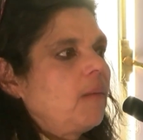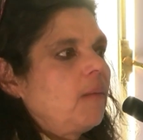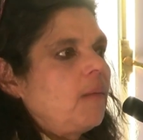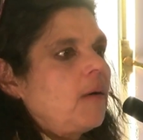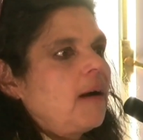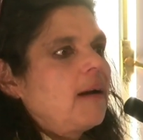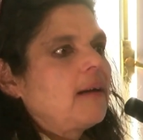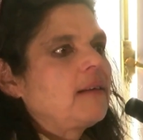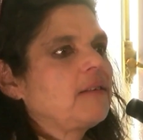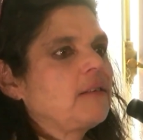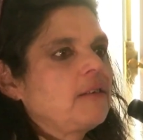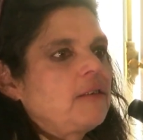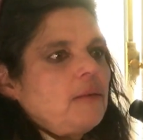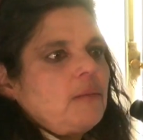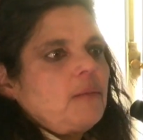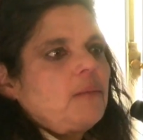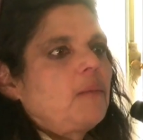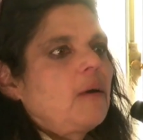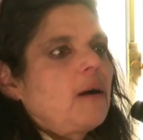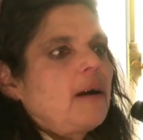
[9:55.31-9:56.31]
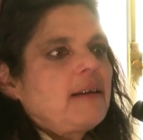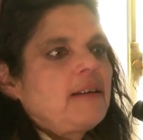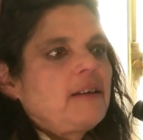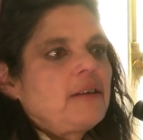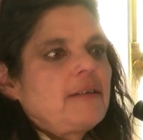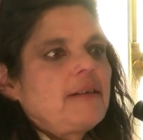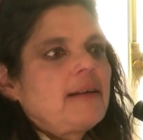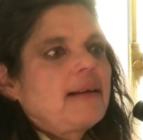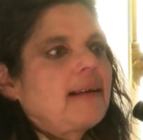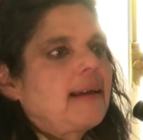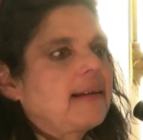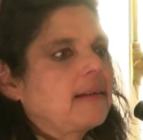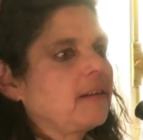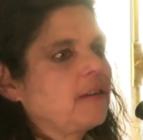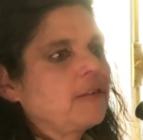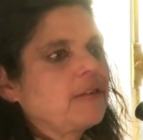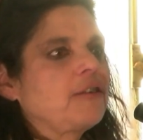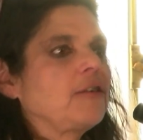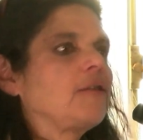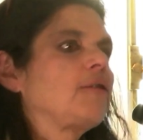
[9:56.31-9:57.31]
why are you
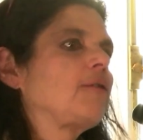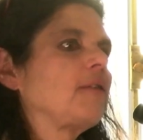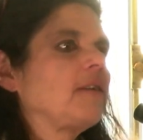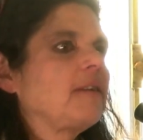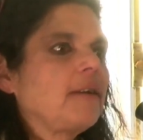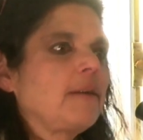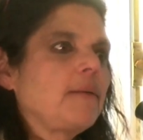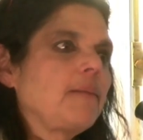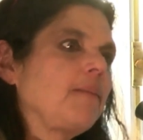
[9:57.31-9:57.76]
neglecting your children,